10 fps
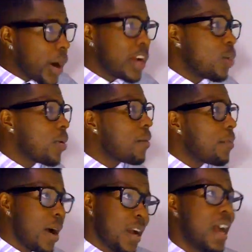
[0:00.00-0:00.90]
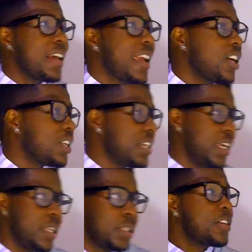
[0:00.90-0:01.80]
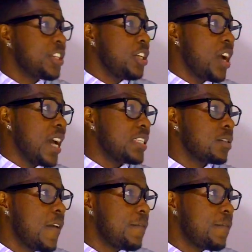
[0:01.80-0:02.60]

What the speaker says: Alright, no problem, I'll get you a ticket. How much are you guys?